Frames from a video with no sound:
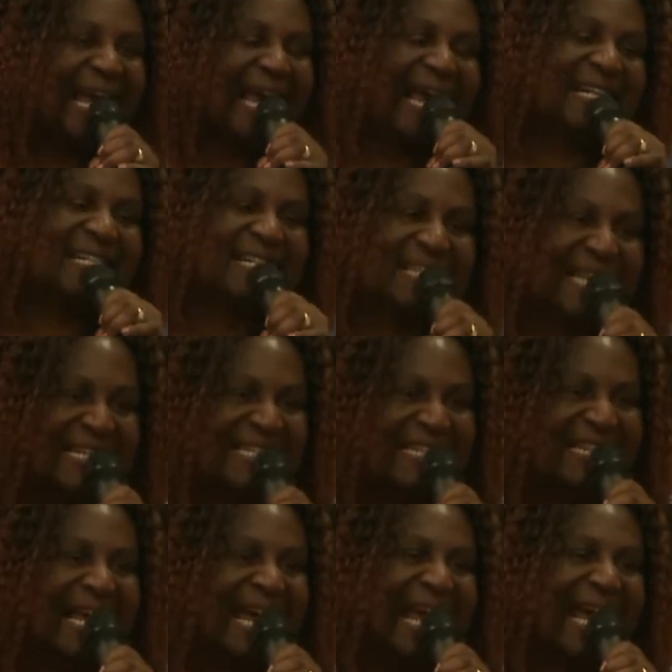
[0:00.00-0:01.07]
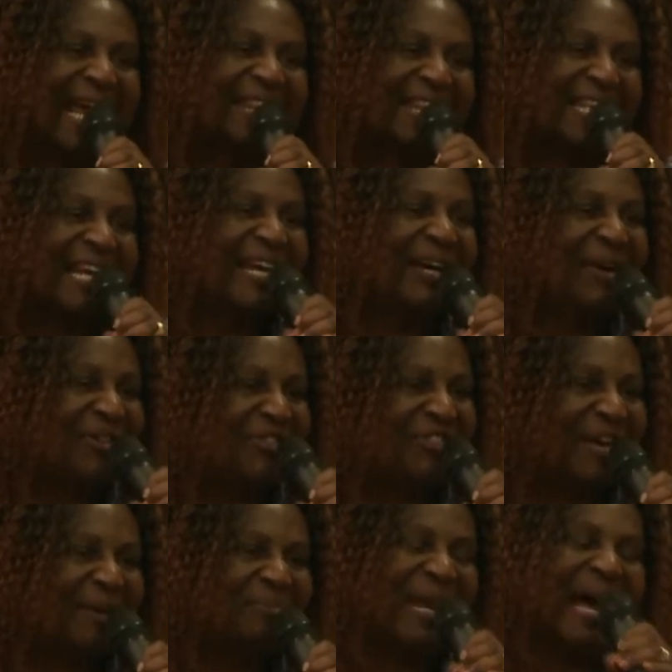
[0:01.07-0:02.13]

and sit there, three of them